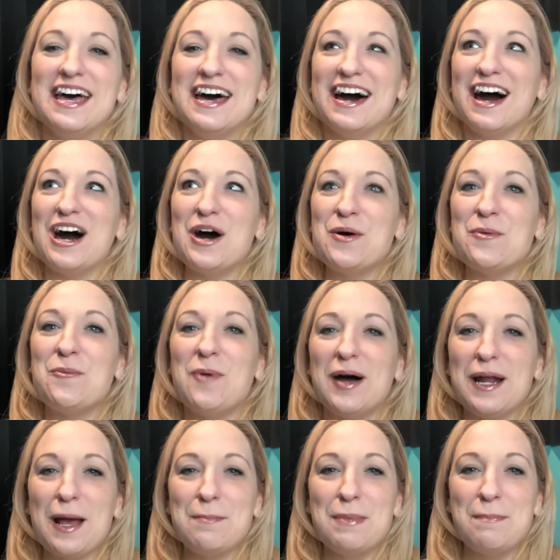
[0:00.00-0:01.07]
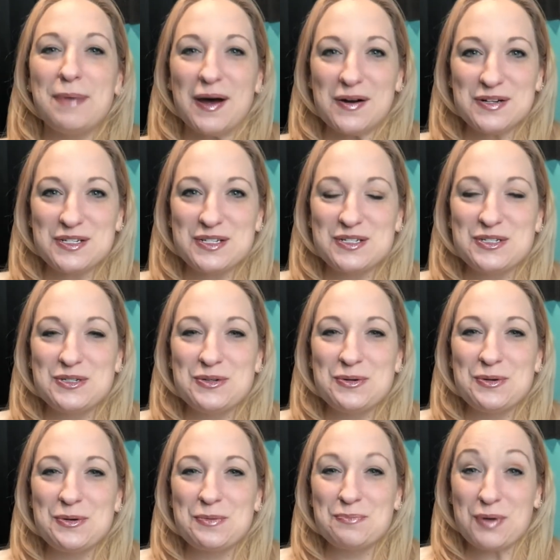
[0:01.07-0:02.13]
uh, what I'm about
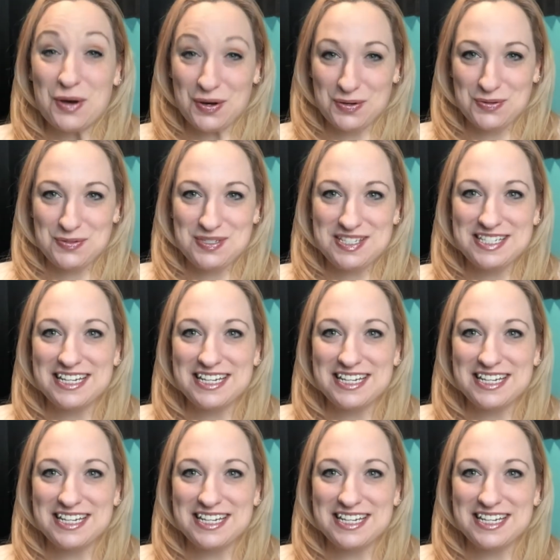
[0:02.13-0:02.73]
to post.